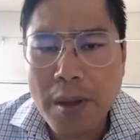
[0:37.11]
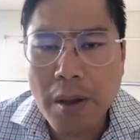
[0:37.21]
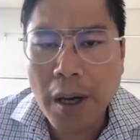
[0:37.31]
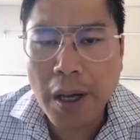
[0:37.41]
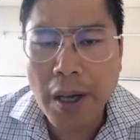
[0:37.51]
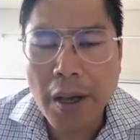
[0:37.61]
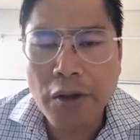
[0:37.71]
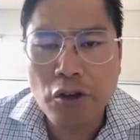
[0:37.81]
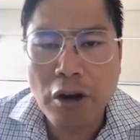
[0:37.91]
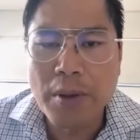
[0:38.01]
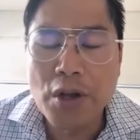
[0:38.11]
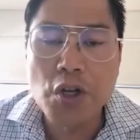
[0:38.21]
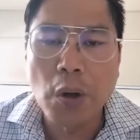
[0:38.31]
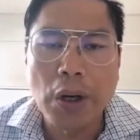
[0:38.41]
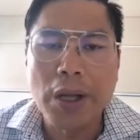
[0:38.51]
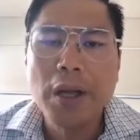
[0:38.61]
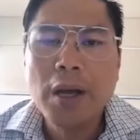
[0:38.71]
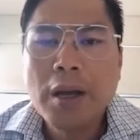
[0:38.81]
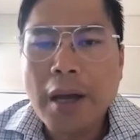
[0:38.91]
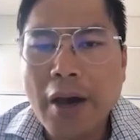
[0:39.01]
I extremely enjoy
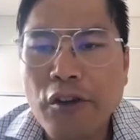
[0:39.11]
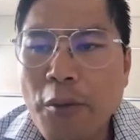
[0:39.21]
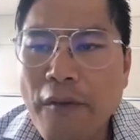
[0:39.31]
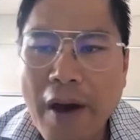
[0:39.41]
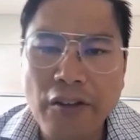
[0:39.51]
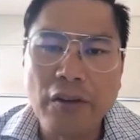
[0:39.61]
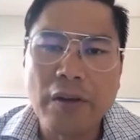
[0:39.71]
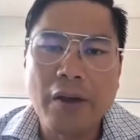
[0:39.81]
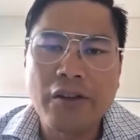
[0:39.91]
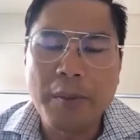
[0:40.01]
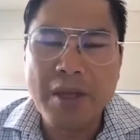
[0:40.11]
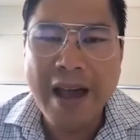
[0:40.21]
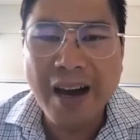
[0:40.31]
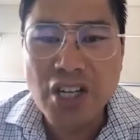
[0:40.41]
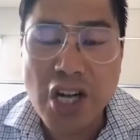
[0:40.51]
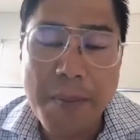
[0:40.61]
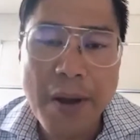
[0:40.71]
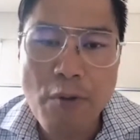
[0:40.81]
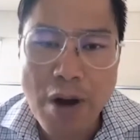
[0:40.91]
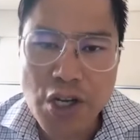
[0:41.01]
supervising some of the younger
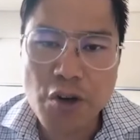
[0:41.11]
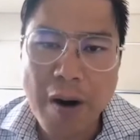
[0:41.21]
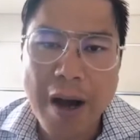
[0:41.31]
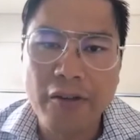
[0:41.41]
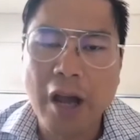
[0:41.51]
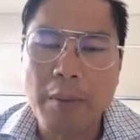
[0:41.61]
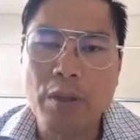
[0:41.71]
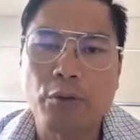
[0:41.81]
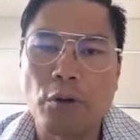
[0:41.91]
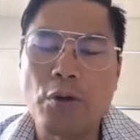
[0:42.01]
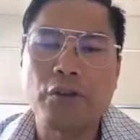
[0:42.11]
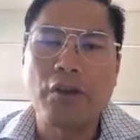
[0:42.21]
GP registrars coming through.